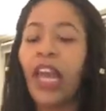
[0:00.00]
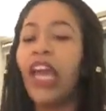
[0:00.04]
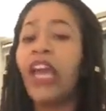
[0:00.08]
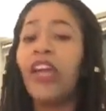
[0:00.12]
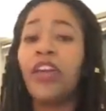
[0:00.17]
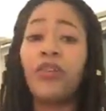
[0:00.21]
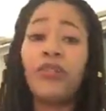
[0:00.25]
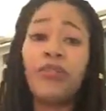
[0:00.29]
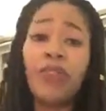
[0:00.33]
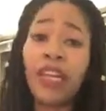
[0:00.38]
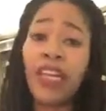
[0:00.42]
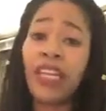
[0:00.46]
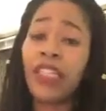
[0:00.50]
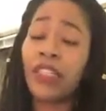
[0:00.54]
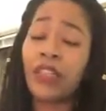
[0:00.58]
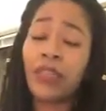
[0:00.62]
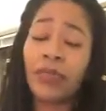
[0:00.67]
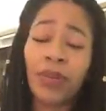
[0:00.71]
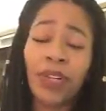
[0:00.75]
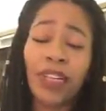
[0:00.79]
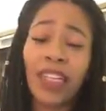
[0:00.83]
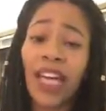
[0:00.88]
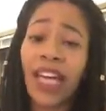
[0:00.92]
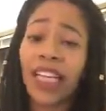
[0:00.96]
And you need to
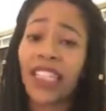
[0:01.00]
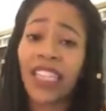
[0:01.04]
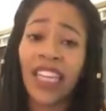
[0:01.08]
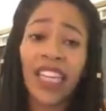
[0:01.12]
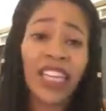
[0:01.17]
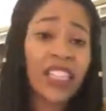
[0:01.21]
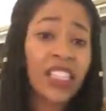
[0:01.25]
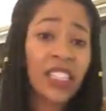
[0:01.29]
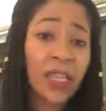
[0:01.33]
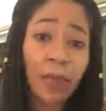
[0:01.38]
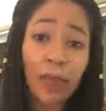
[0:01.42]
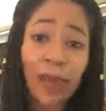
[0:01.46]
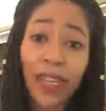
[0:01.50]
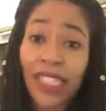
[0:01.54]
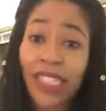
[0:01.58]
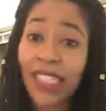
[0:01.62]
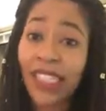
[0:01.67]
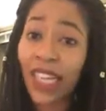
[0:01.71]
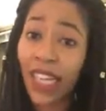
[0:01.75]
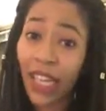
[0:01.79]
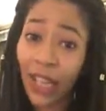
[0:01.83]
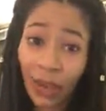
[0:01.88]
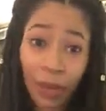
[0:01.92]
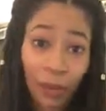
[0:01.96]
realize that ship has
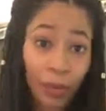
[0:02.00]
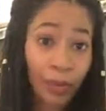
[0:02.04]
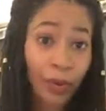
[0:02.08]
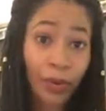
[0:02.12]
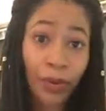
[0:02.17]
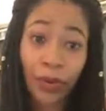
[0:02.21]
sailed,